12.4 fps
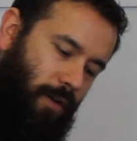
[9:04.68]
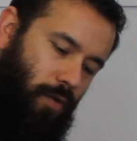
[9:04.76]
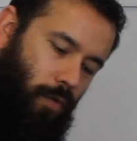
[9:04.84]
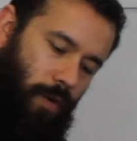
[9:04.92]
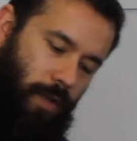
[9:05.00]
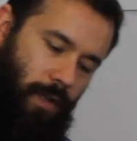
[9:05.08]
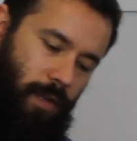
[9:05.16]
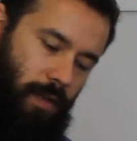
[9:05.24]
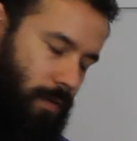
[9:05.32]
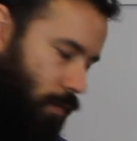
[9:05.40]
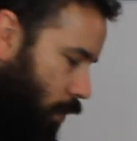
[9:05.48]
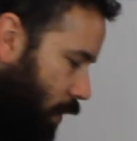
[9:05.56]
coin
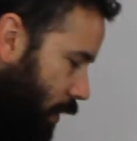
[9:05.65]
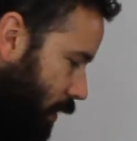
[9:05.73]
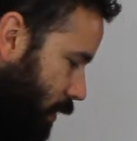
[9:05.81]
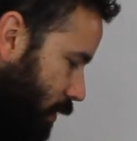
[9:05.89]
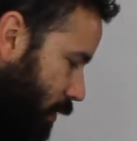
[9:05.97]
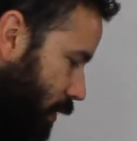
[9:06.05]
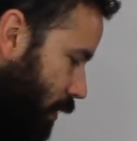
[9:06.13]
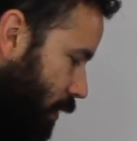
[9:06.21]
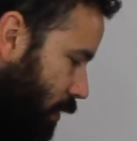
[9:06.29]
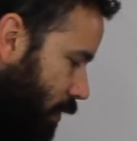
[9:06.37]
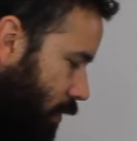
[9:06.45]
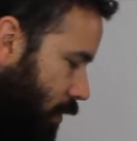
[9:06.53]
was
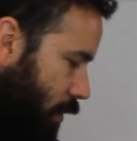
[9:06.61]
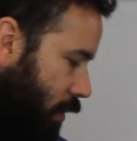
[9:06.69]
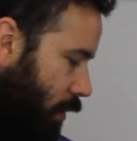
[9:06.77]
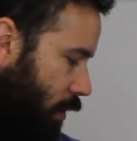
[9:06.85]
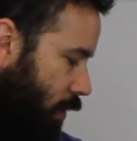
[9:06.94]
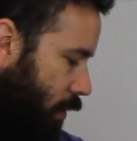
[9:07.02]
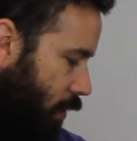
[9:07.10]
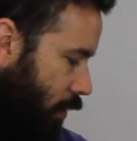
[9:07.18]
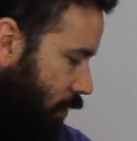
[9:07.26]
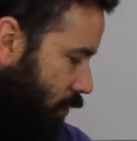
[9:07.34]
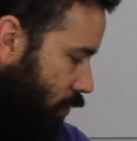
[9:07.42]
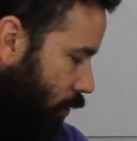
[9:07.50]

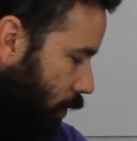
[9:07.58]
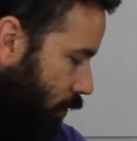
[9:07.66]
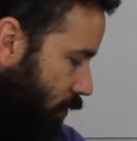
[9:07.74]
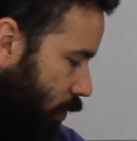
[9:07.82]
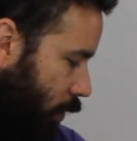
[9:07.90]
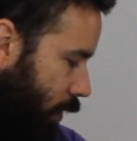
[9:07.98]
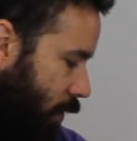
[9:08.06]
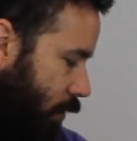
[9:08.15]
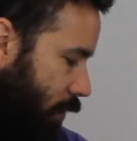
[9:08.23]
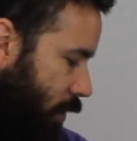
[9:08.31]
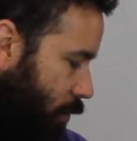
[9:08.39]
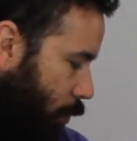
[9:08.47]
220
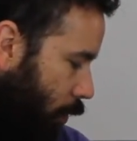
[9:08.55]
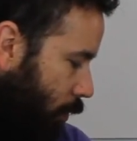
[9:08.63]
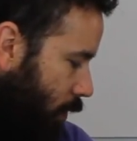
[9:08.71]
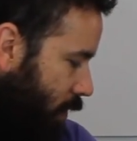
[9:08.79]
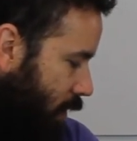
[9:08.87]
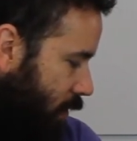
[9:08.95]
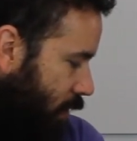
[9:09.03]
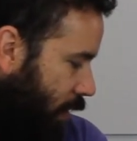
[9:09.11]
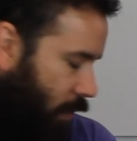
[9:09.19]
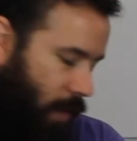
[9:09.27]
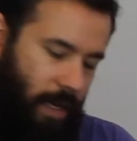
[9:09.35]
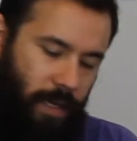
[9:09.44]
degrees, 0.16
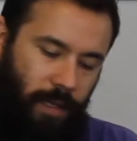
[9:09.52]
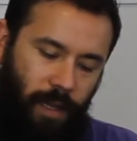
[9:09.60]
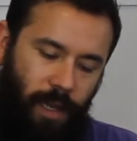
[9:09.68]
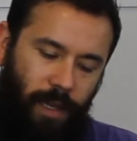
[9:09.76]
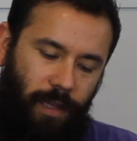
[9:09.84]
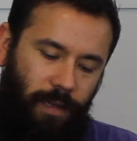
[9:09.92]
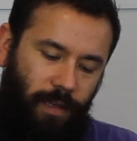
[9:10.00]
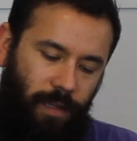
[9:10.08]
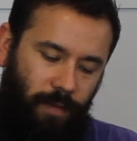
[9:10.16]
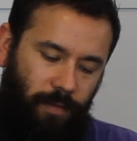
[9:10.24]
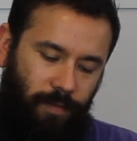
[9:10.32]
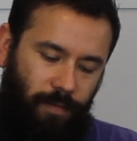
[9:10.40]
layer height, and
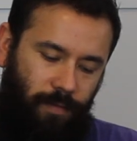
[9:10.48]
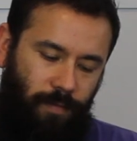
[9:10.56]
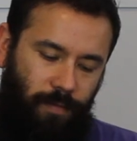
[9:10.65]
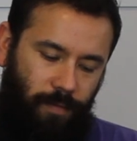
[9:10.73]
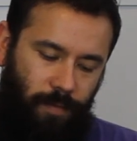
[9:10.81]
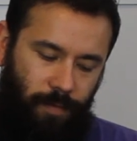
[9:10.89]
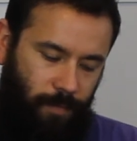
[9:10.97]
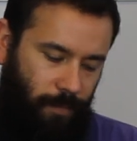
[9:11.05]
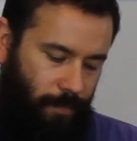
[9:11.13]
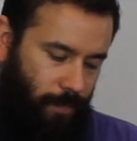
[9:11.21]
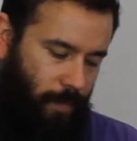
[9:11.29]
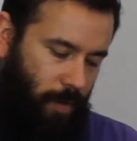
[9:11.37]

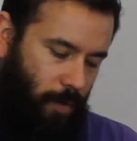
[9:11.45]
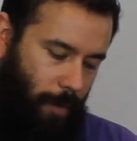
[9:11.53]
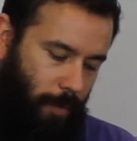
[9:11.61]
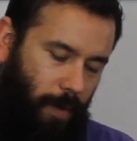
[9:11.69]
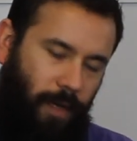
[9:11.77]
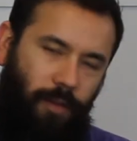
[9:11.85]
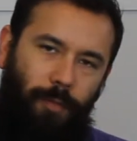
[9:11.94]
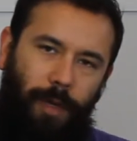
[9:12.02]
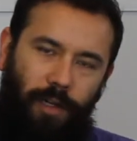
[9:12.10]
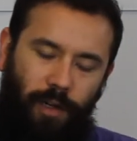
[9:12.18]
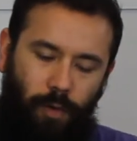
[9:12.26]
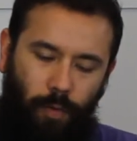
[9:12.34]
my regular
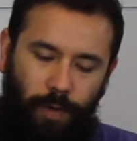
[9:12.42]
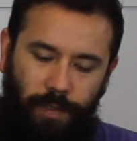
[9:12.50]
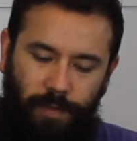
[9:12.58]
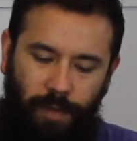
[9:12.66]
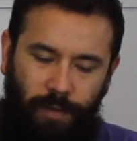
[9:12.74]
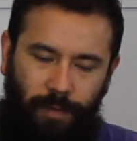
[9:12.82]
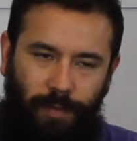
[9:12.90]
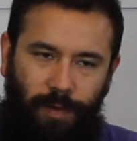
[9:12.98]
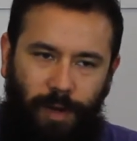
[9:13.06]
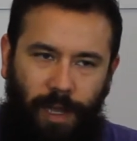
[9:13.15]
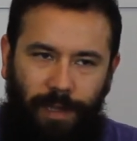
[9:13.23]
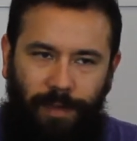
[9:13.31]
Maker coins,
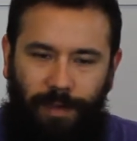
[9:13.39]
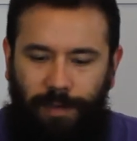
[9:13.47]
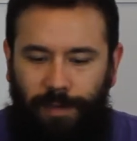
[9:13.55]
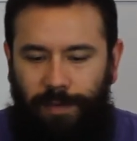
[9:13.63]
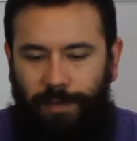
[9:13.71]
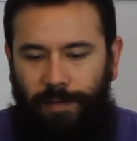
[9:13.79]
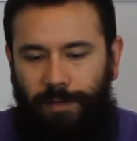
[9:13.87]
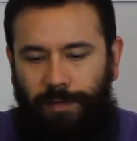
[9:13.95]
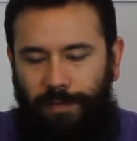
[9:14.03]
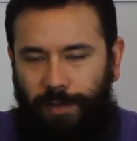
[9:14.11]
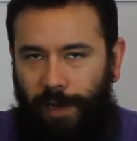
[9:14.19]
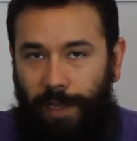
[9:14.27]
they're not
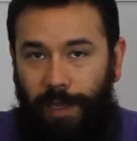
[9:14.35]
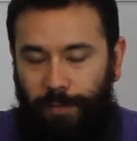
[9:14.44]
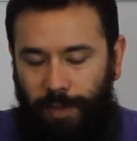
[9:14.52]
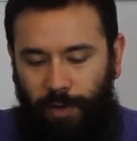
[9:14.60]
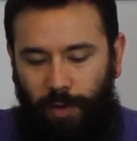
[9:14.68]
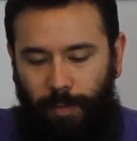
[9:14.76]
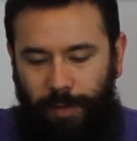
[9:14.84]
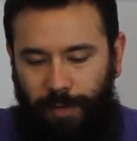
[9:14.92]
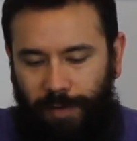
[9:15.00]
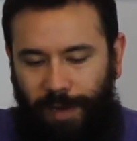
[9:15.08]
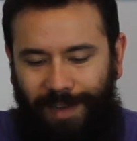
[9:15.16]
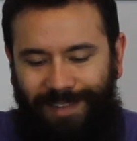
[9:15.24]
heavy at all, but
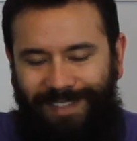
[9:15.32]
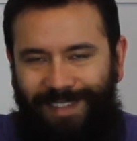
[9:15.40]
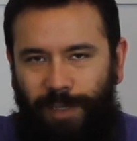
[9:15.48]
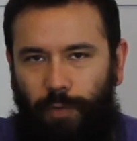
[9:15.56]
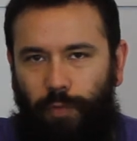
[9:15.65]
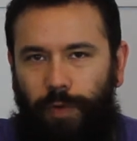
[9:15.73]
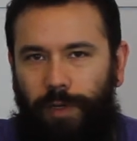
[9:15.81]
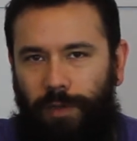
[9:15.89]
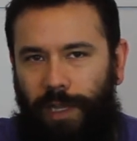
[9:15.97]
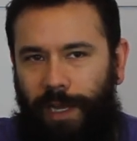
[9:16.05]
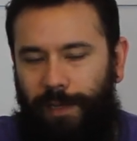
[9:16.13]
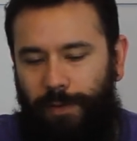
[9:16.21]
they're not real
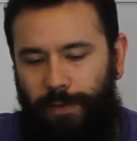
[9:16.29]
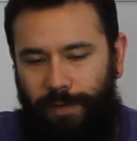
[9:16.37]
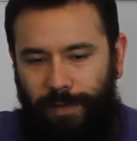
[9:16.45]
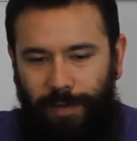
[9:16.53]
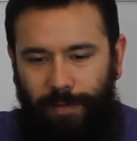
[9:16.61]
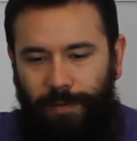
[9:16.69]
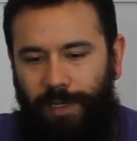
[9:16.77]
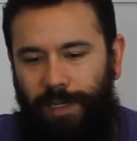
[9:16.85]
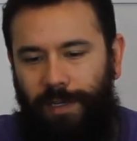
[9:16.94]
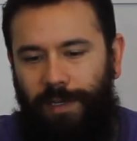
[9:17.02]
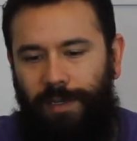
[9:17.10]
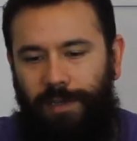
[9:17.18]
light. They're
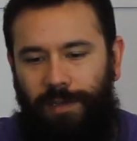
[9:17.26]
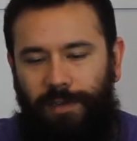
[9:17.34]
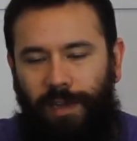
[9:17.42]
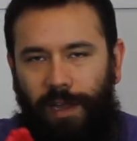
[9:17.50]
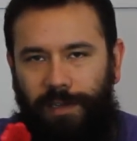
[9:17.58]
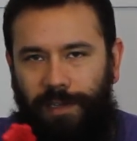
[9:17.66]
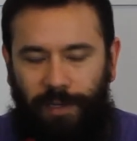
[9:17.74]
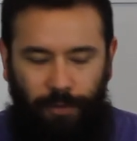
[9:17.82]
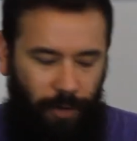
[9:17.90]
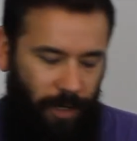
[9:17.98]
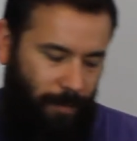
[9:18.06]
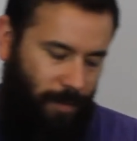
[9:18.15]
9-10
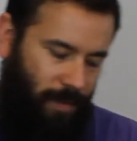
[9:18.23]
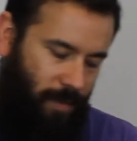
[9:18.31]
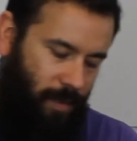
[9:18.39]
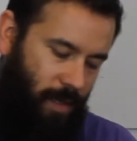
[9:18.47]
grams.